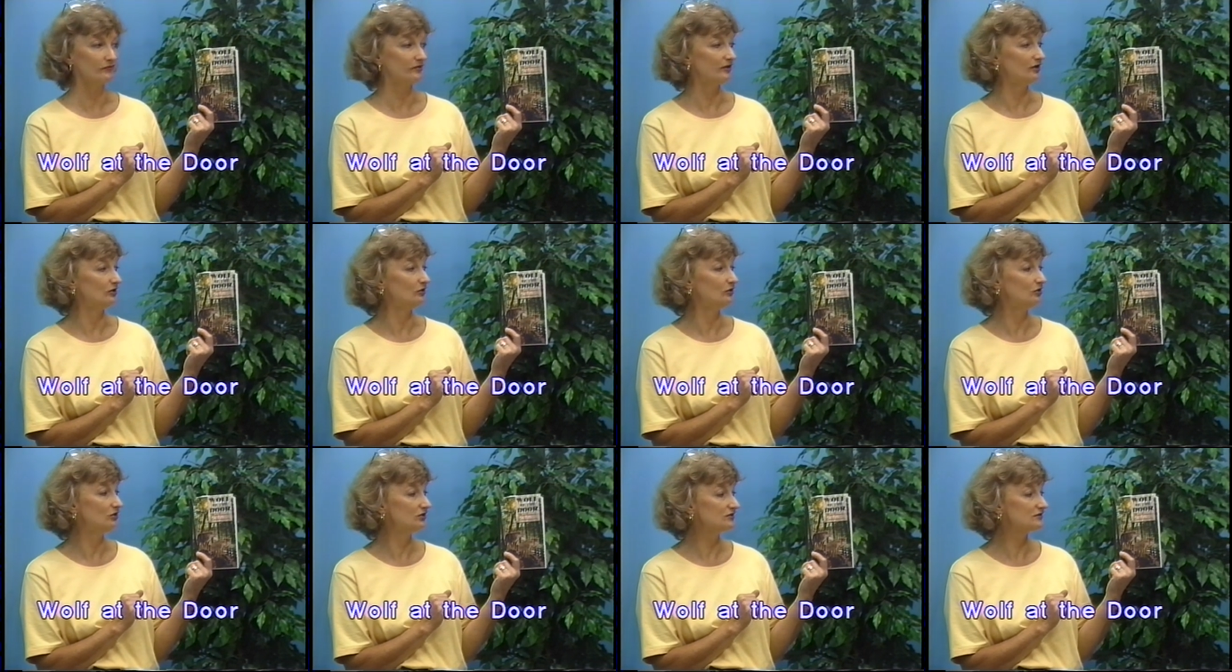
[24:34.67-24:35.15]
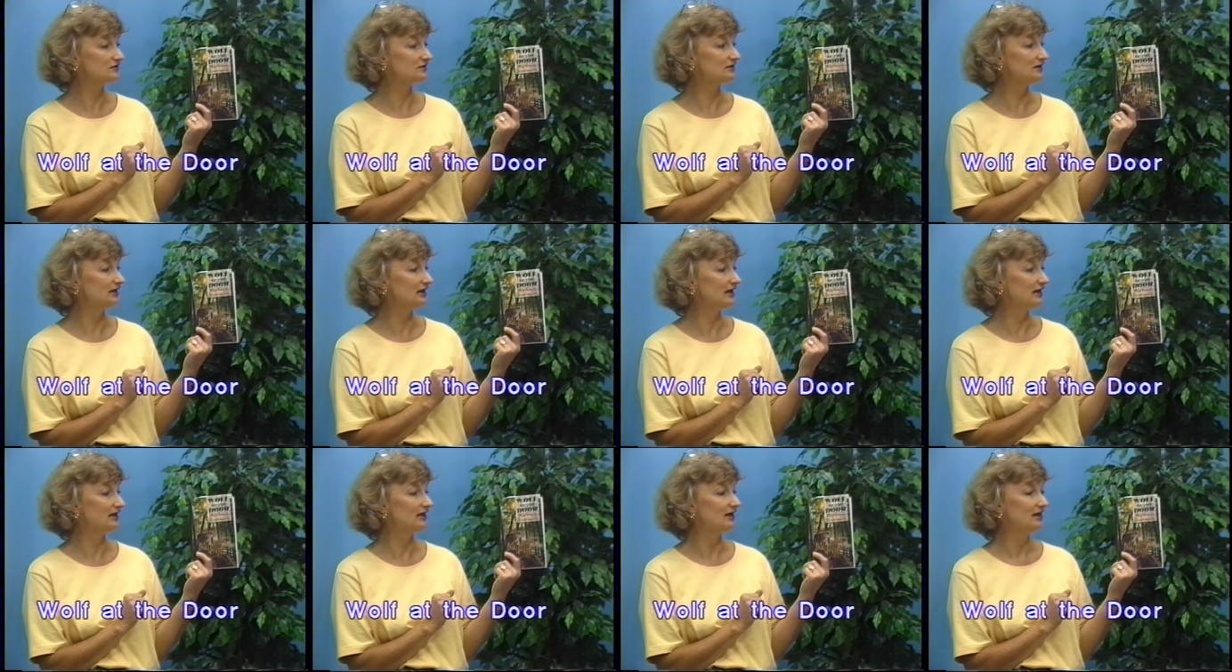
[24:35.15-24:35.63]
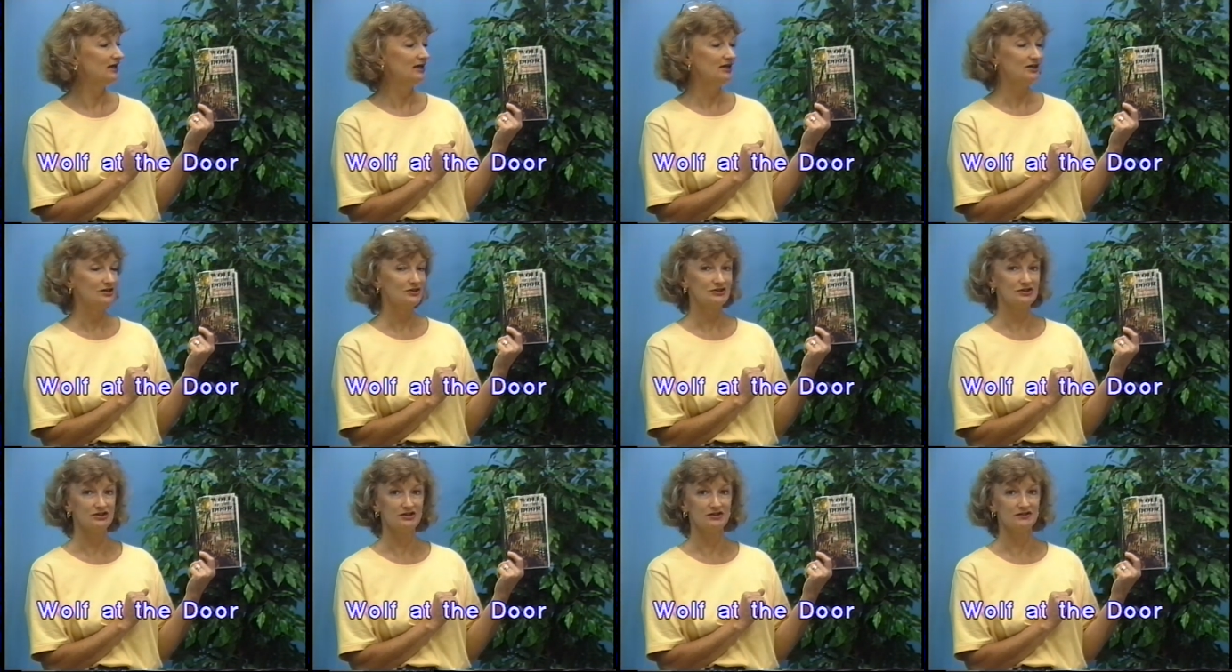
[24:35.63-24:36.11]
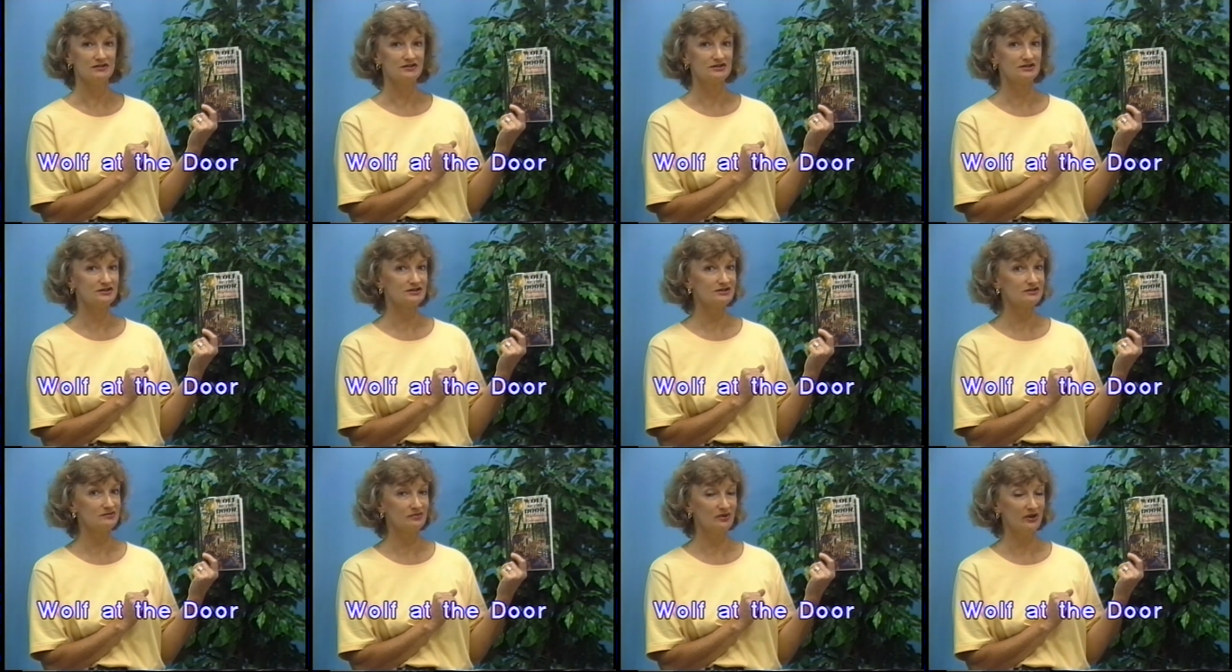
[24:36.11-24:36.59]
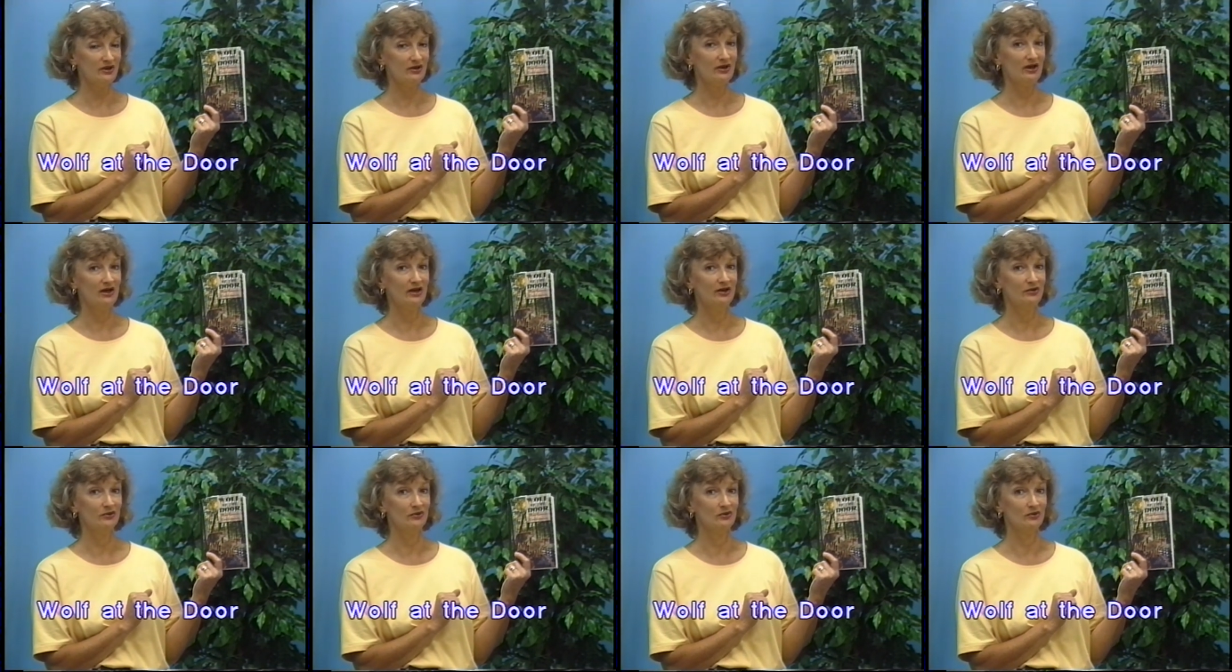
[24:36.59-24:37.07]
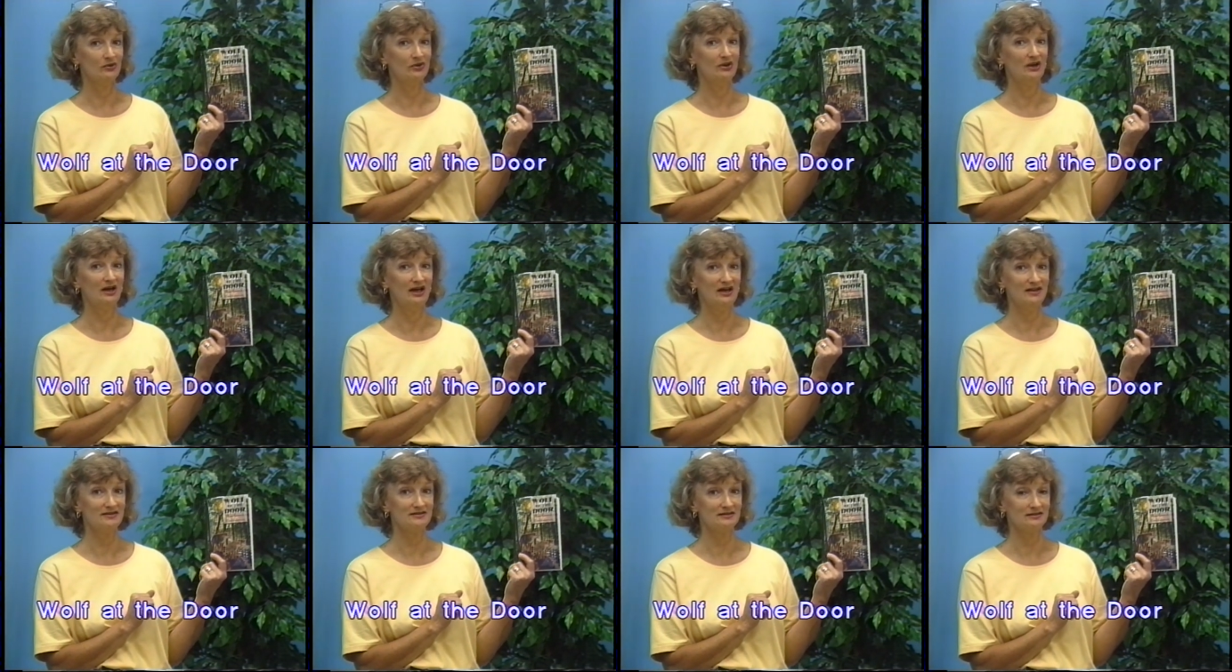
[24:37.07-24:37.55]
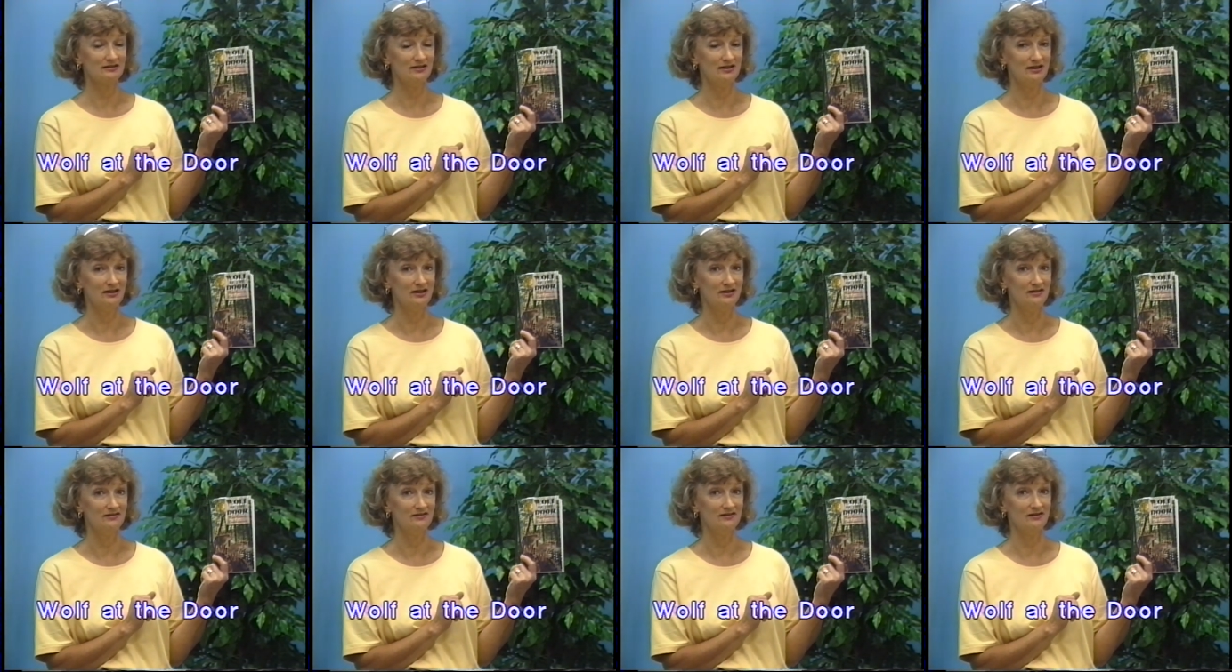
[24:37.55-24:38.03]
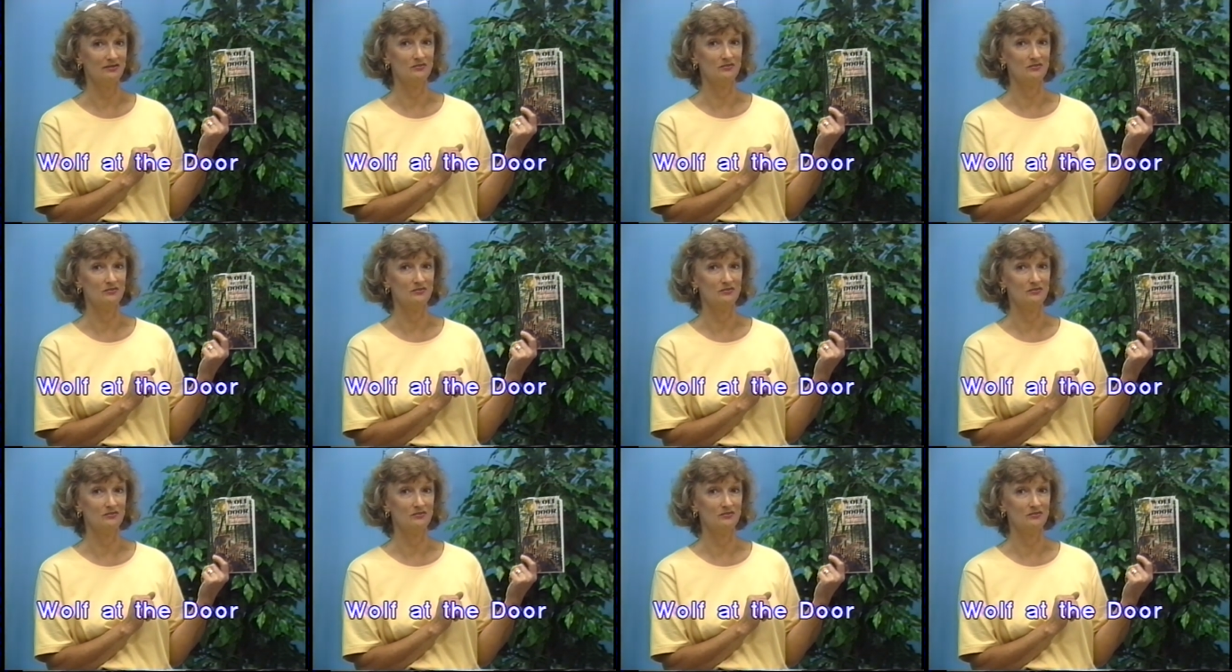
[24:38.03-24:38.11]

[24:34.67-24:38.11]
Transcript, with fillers: that looks like she is just about on her last legs.